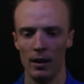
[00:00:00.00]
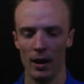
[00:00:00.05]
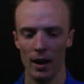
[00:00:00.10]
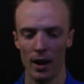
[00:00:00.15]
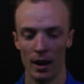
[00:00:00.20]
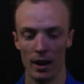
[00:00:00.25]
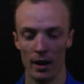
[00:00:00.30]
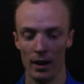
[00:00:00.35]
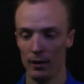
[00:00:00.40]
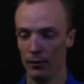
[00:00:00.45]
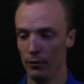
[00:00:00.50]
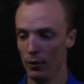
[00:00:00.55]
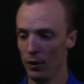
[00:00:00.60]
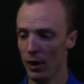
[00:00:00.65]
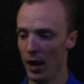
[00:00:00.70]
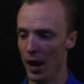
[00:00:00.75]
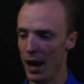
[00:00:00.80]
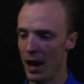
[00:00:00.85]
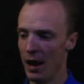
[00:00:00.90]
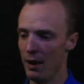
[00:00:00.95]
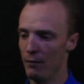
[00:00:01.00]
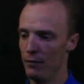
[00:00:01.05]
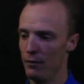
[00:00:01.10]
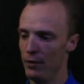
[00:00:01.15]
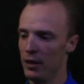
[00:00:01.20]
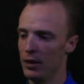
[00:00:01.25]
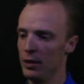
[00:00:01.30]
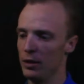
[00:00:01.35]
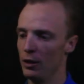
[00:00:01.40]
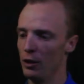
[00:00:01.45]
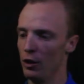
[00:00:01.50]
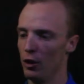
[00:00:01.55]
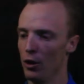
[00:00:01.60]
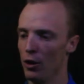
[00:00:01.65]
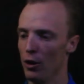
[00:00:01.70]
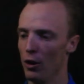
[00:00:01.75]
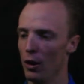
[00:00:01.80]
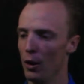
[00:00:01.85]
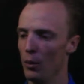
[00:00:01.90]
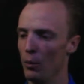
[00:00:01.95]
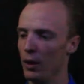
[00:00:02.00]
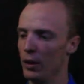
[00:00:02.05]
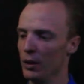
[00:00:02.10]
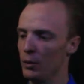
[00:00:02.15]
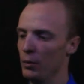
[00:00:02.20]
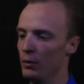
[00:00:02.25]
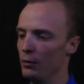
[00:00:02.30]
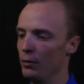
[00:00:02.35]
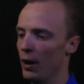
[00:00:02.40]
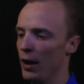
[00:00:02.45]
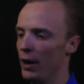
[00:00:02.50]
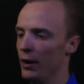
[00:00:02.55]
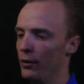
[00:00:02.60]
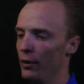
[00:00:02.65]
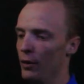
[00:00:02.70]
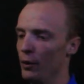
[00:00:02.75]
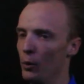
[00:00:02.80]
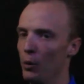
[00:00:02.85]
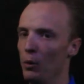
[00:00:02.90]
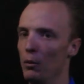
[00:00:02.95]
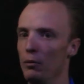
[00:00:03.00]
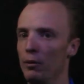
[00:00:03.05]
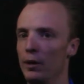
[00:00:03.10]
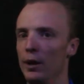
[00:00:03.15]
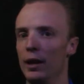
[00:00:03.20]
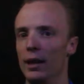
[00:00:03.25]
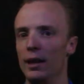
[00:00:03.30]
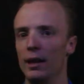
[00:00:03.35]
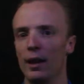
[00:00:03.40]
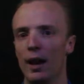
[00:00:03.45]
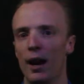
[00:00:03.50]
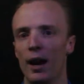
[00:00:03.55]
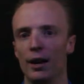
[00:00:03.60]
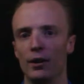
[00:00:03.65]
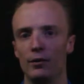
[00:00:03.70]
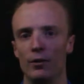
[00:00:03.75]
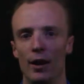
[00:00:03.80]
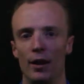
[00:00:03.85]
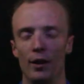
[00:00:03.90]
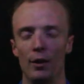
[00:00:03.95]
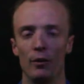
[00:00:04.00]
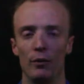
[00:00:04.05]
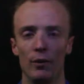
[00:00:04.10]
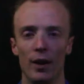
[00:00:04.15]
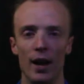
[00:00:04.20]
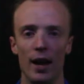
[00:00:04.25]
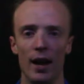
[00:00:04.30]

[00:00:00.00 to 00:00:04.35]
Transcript: Now, if you have this occur once we've raised it to a really large value of